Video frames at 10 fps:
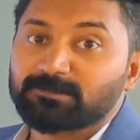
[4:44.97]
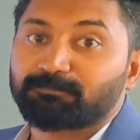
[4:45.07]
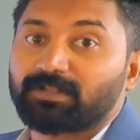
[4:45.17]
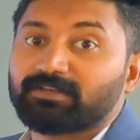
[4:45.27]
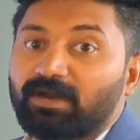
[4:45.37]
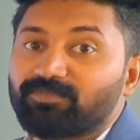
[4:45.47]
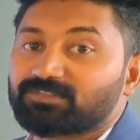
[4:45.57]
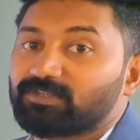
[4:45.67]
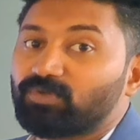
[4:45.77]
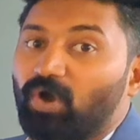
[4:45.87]
is
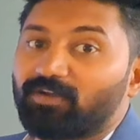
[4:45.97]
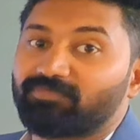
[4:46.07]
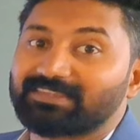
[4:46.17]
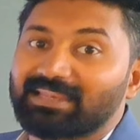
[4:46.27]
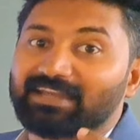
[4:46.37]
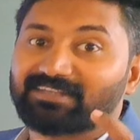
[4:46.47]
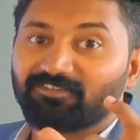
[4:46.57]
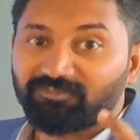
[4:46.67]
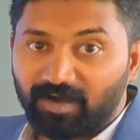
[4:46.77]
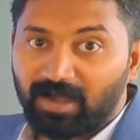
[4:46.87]
pronounced not with the
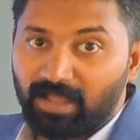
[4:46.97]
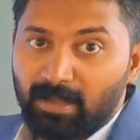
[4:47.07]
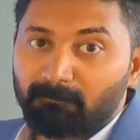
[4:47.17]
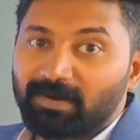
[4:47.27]
letter fa,